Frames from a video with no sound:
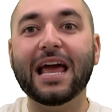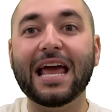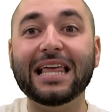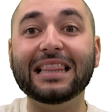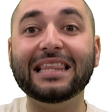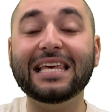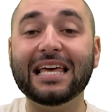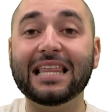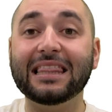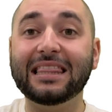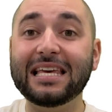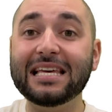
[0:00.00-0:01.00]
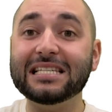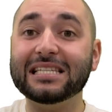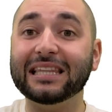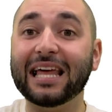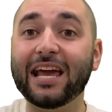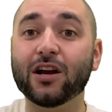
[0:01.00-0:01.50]
And these
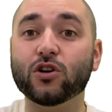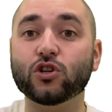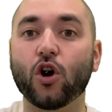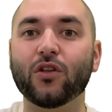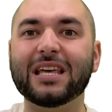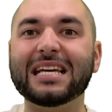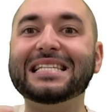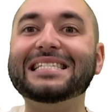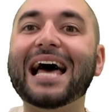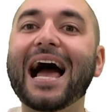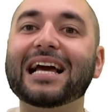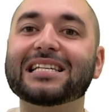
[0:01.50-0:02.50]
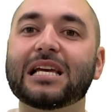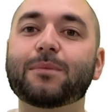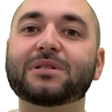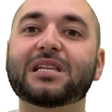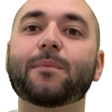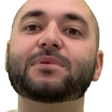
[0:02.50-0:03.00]
layers are the exact same
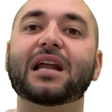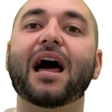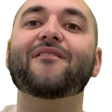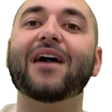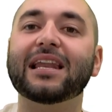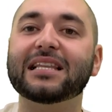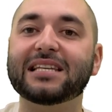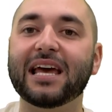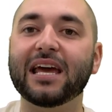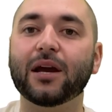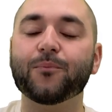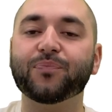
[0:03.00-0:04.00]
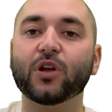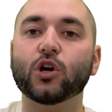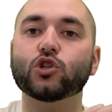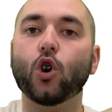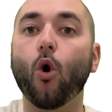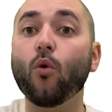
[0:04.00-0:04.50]
steps that I've had to take
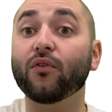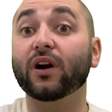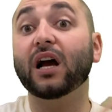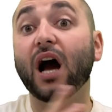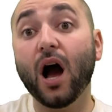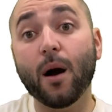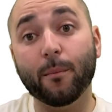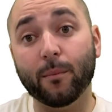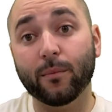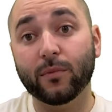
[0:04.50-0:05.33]
to overcome.